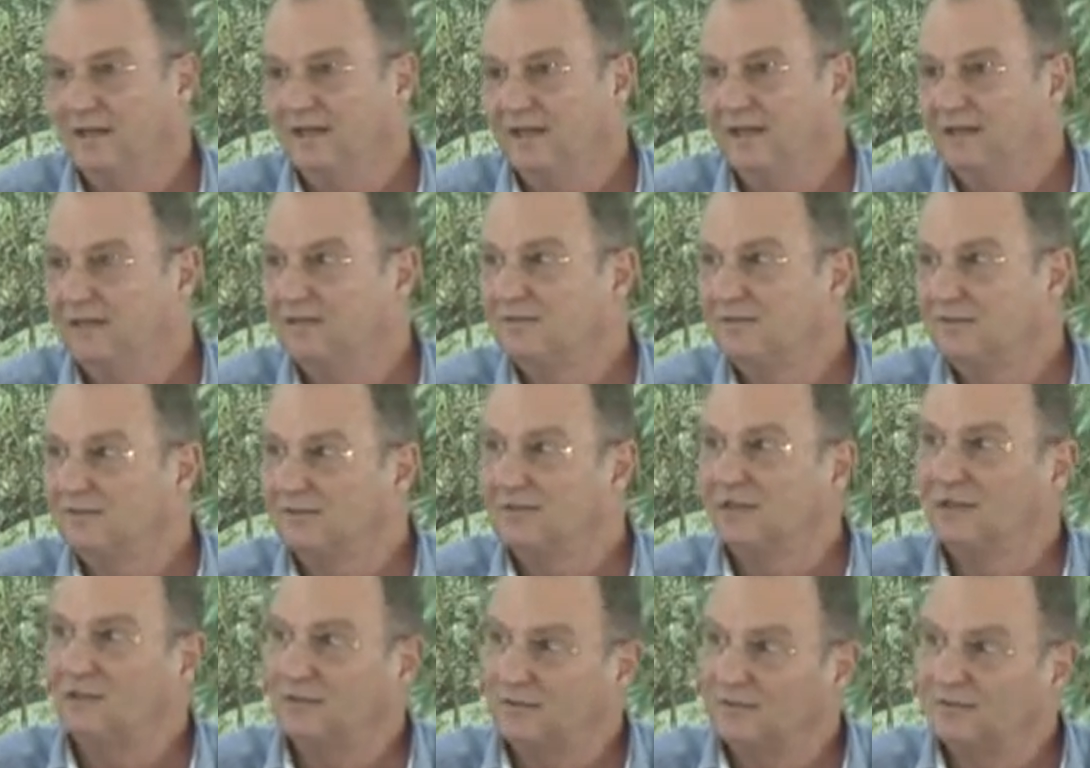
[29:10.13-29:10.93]
And so
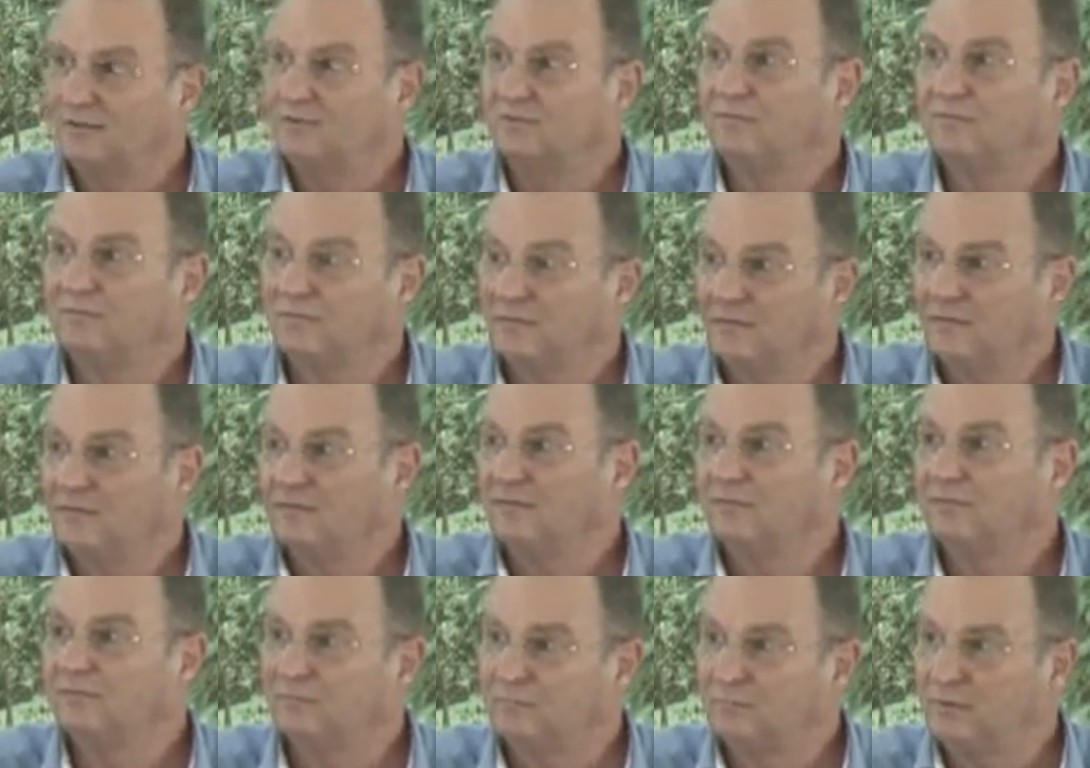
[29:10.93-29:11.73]
there are a lot of,
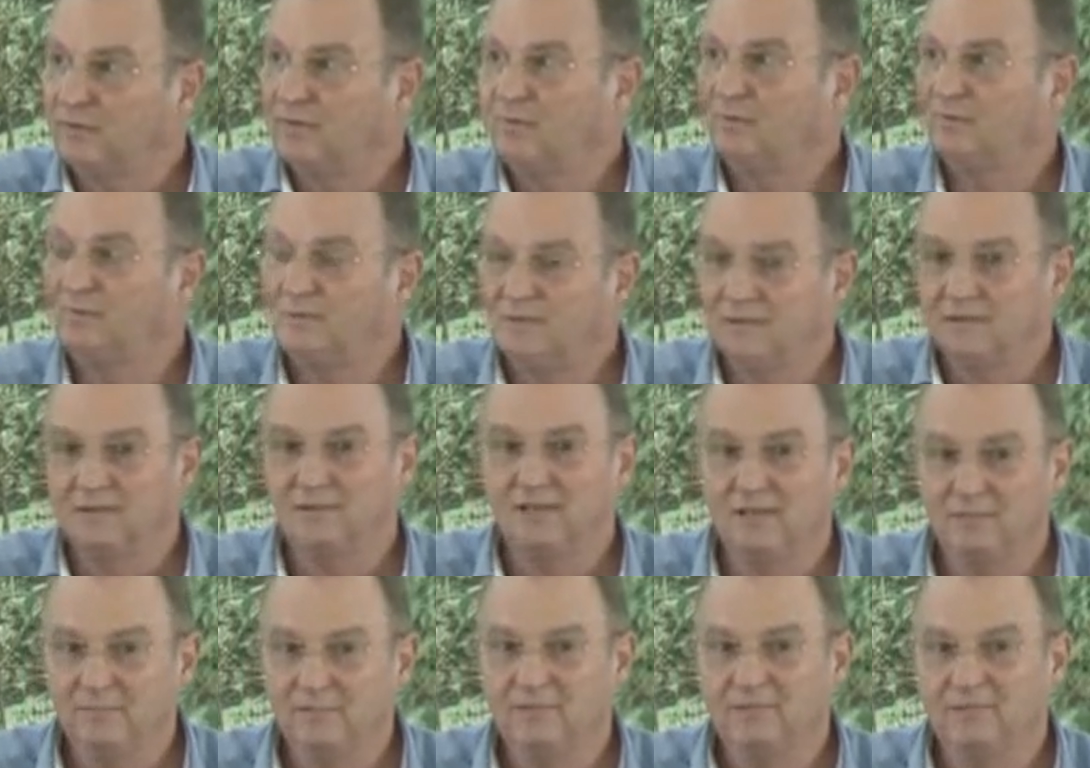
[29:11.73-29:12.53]
of problems that
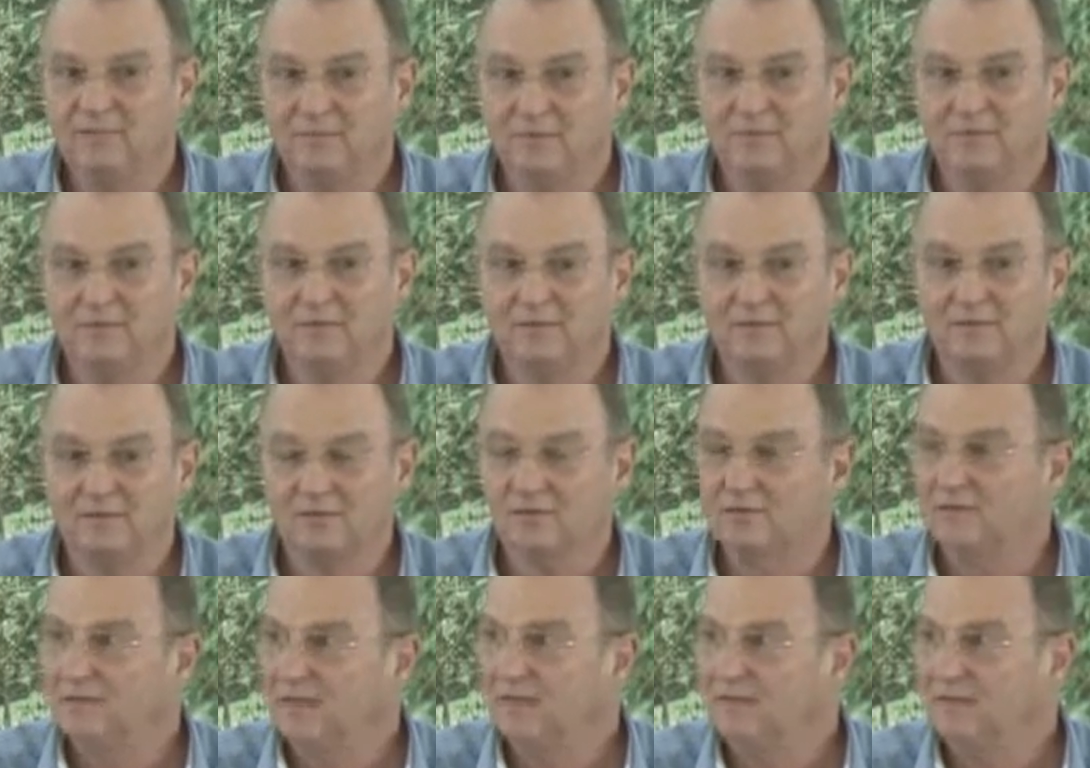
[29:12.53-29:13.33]
coming from
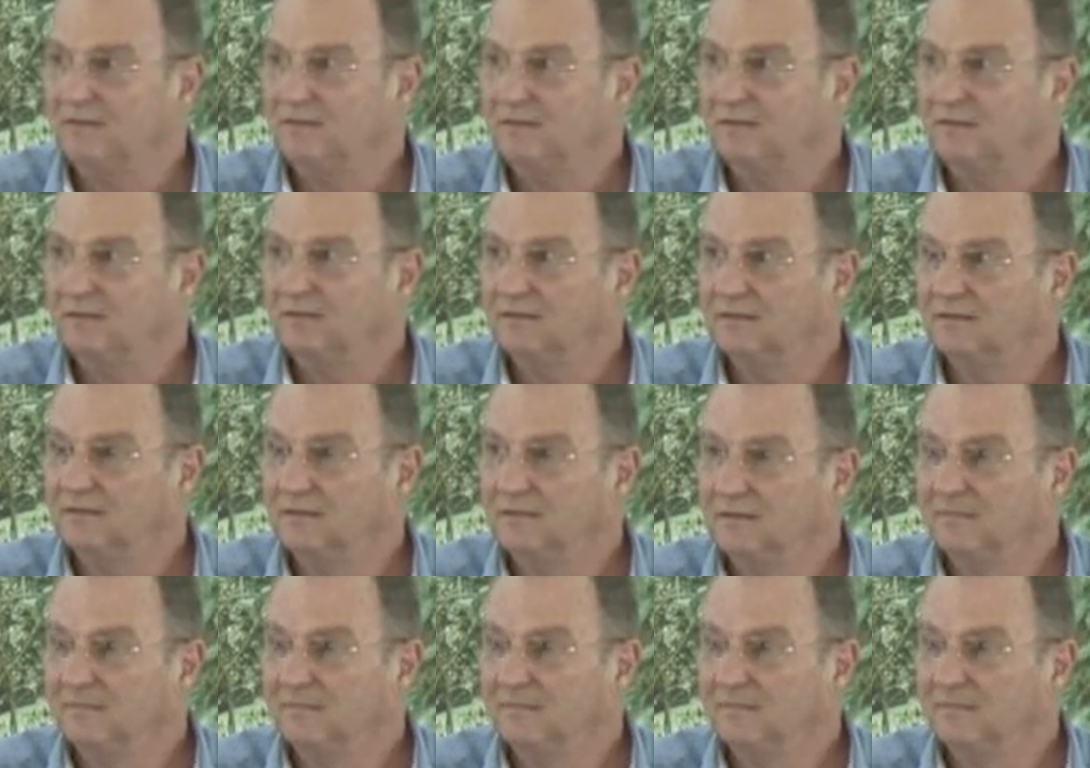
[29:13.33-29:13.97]
such an idea,